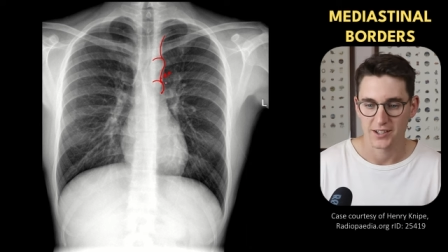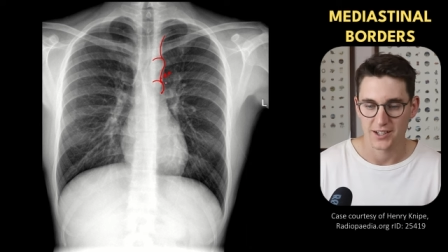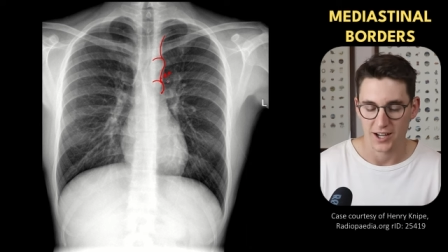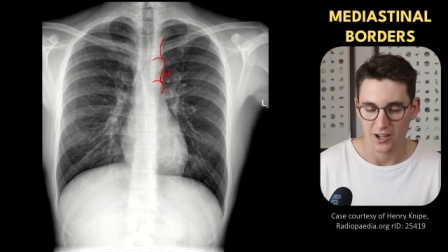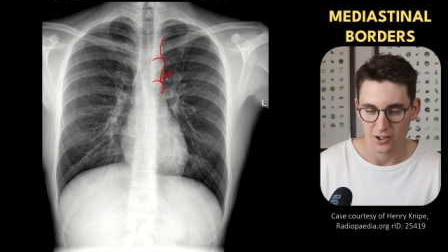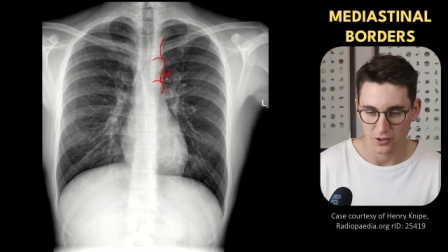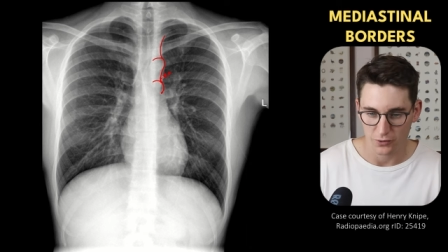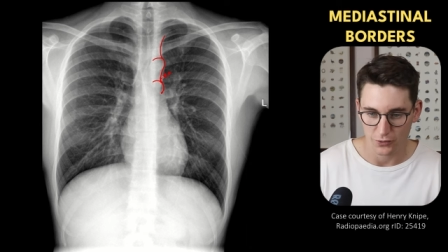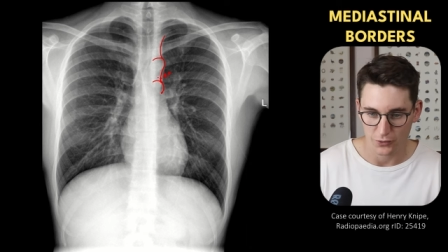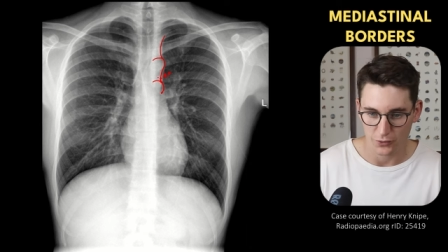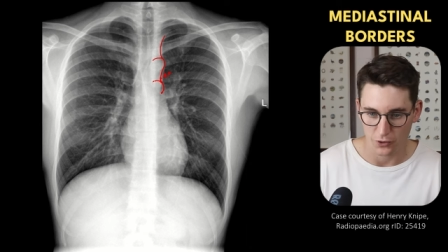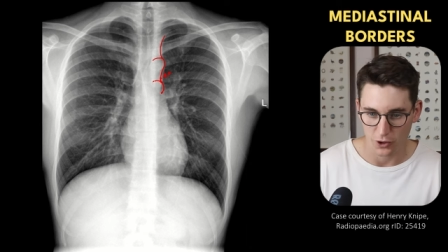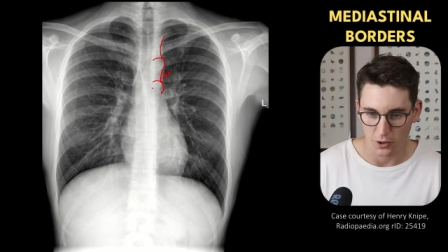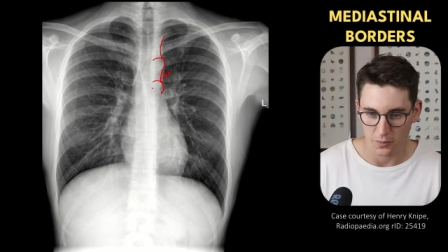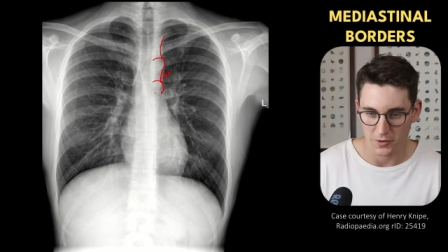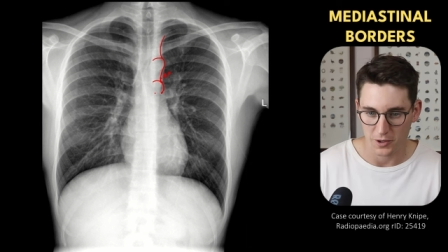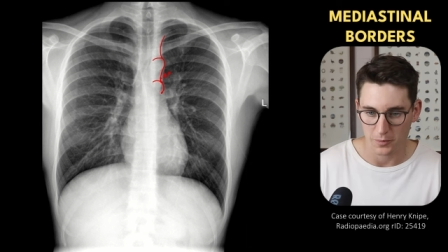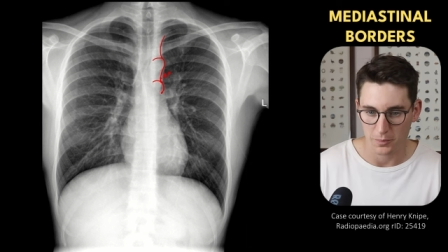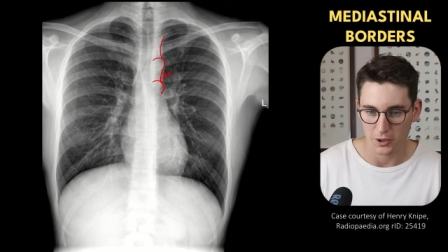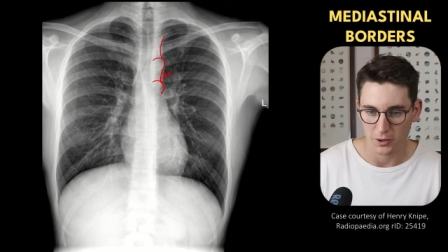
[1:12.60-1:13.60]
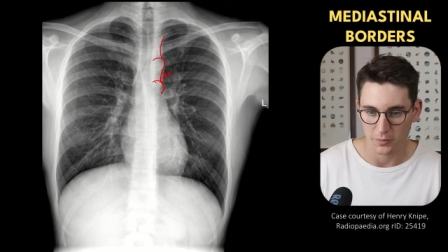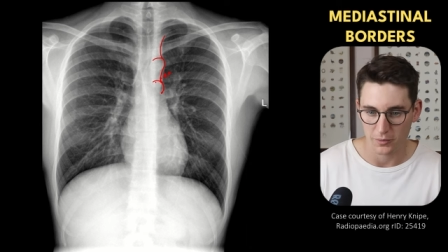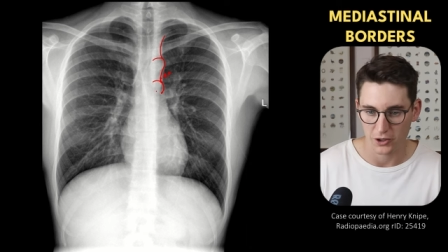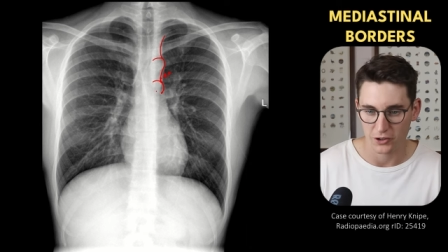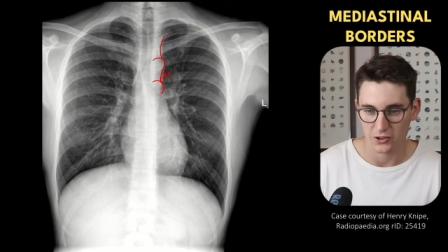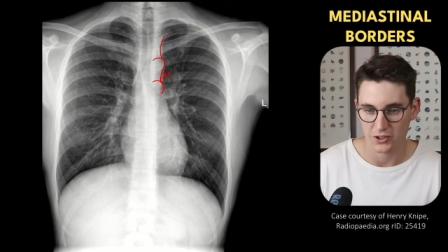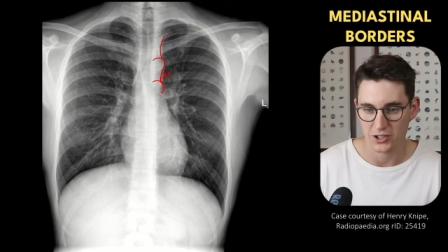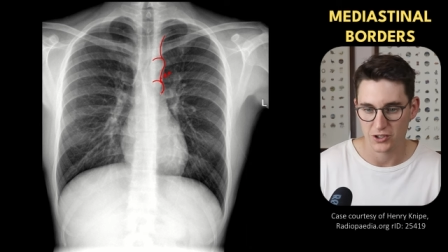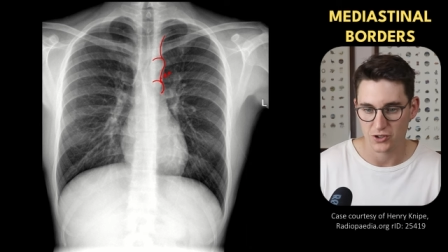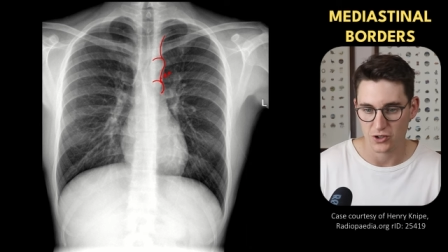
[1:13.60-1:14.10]
Down from the
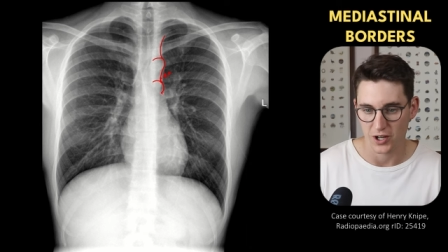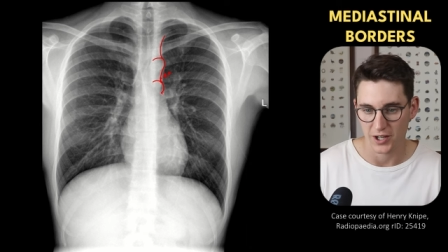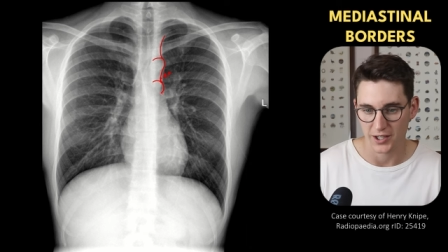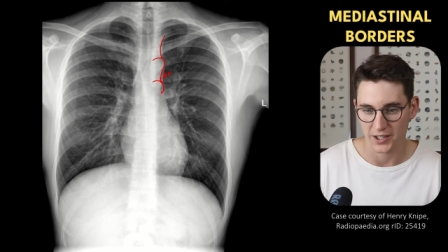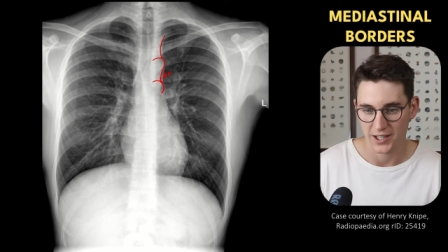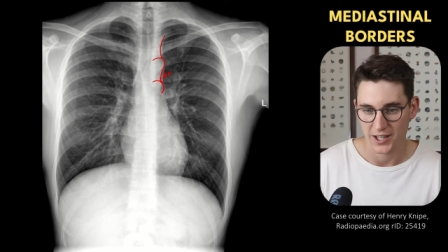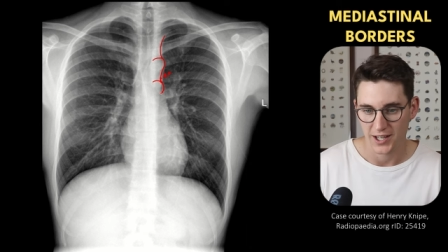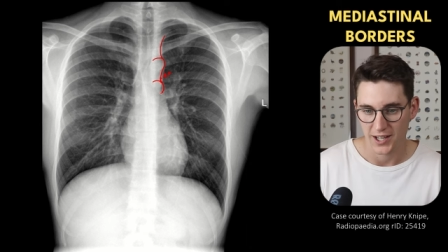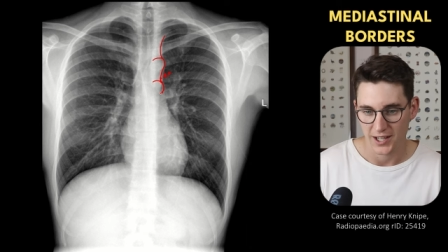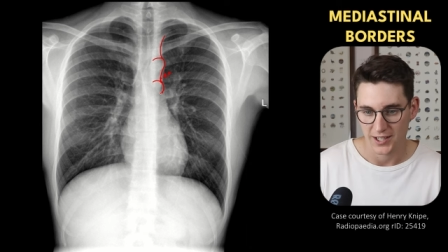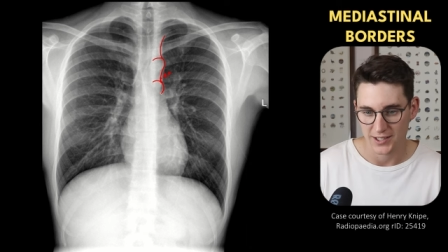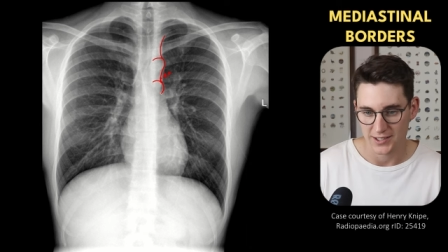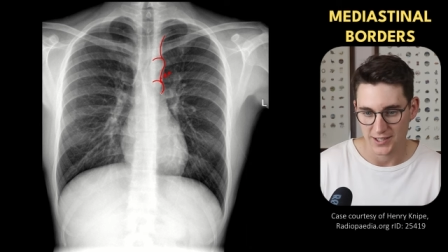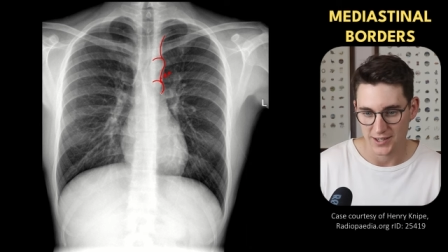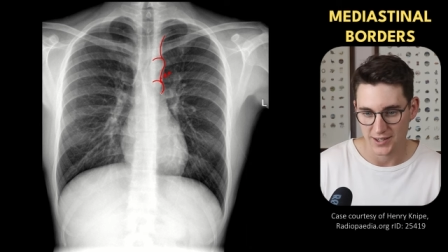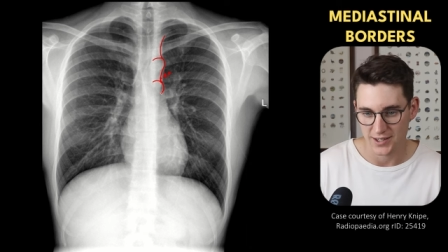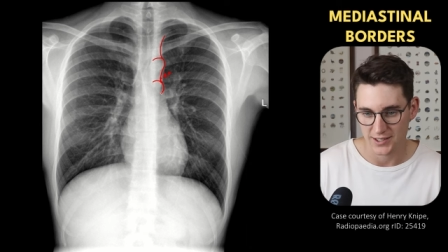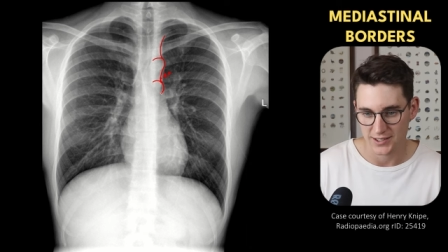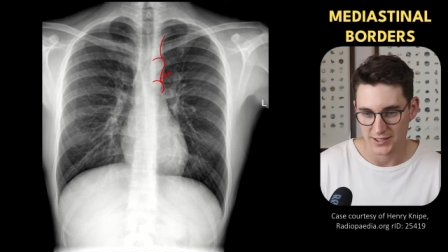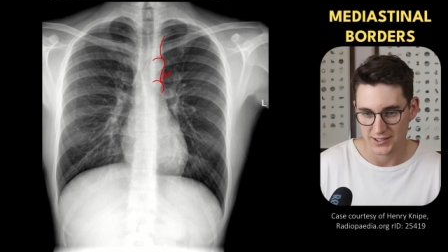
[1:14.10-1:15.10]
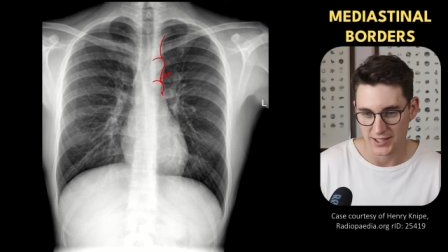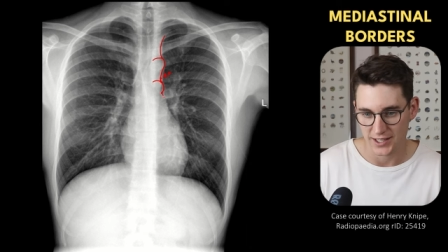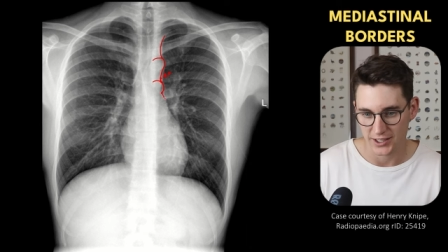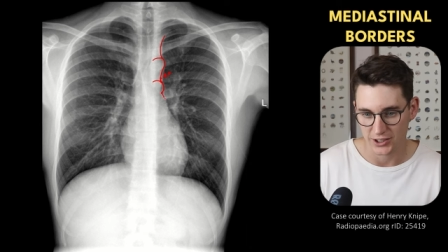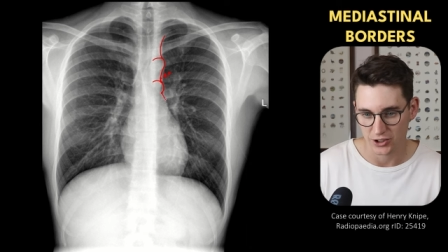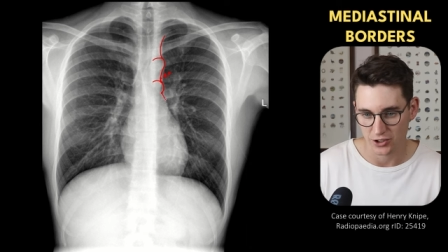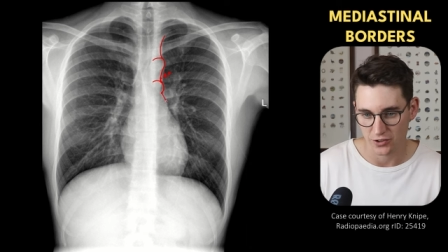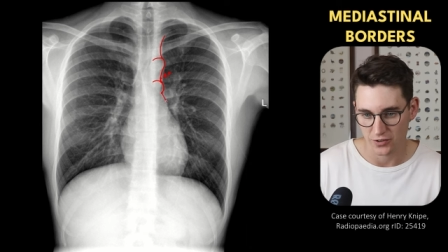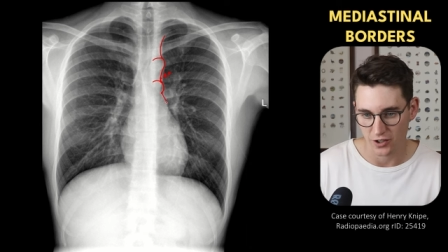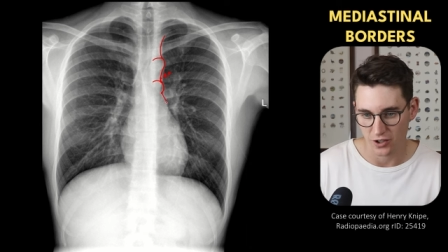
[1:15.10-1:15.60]
pulmonary trunk is this
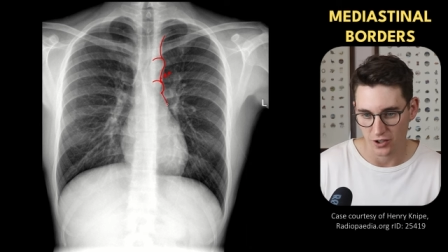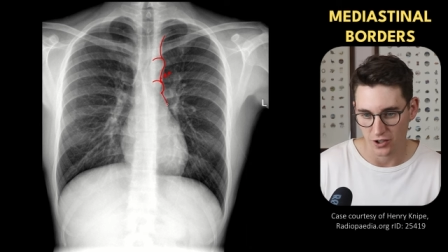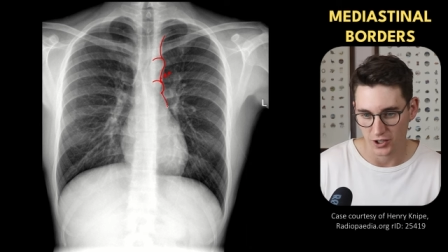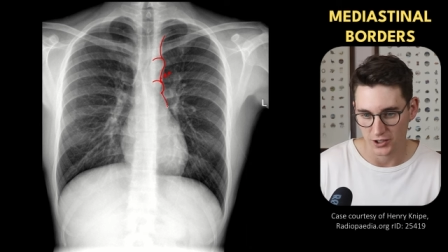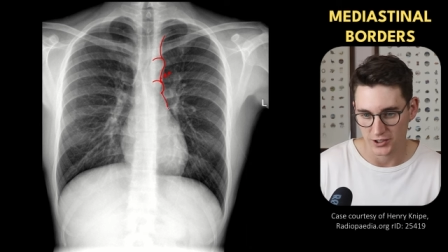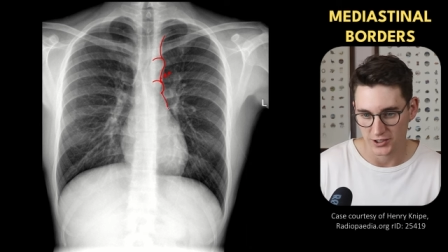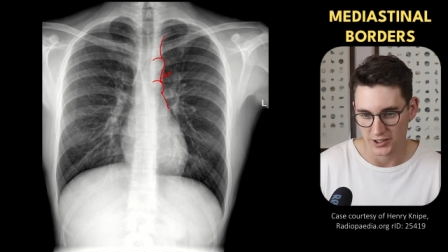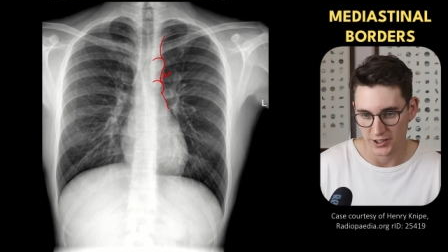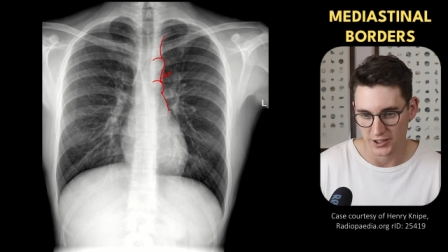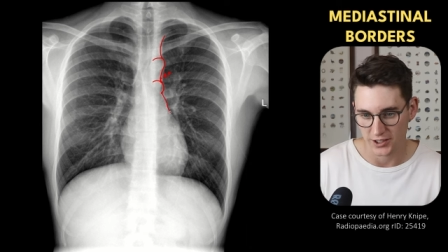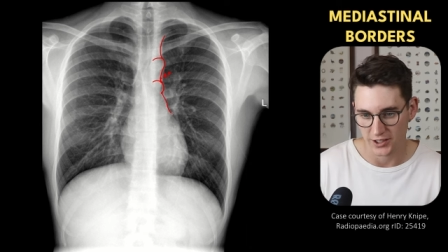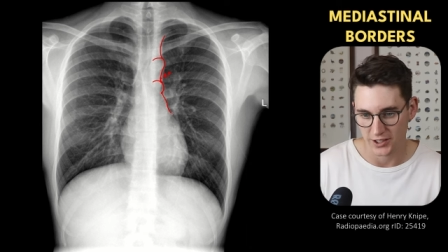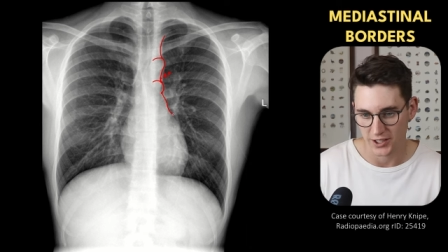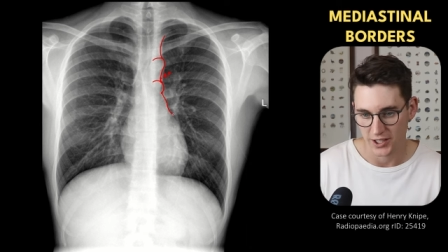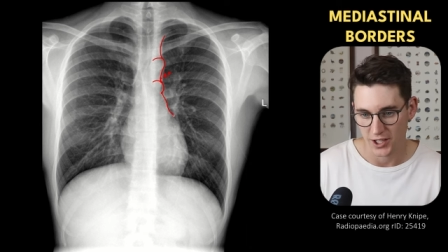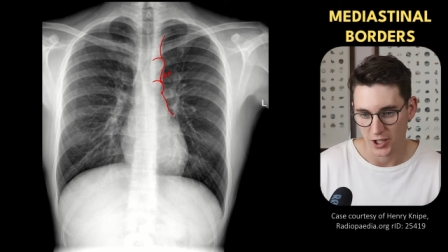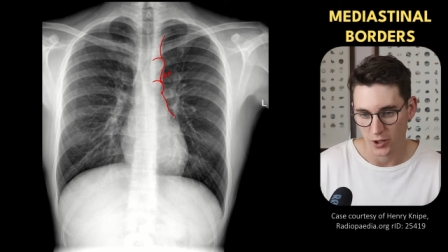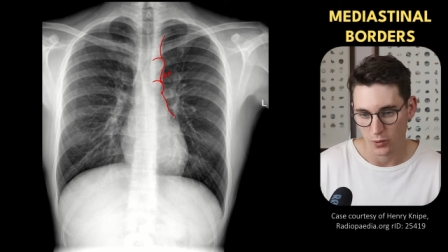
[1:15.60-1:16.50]
section of the heart here,